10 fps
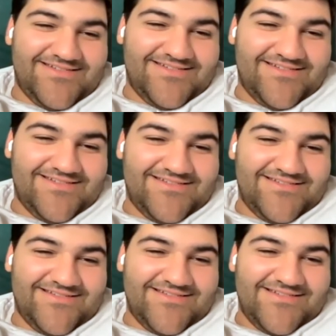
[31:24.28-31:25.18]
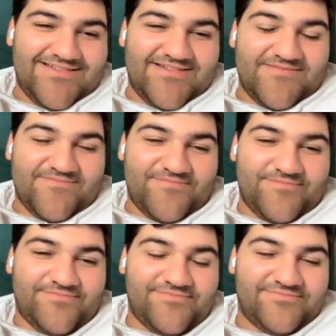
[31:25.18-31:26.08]

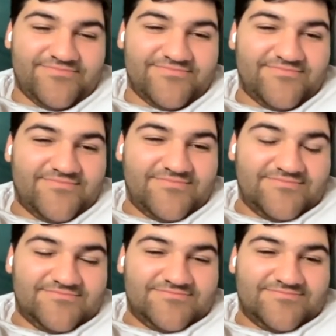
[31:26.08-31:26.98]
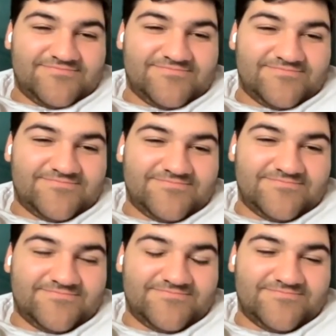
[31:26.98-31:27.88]

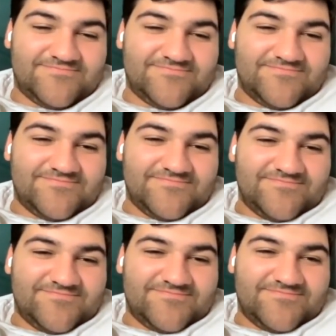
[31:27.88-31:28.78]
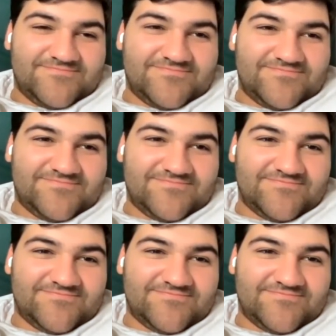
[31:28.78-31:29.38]
(not speaking)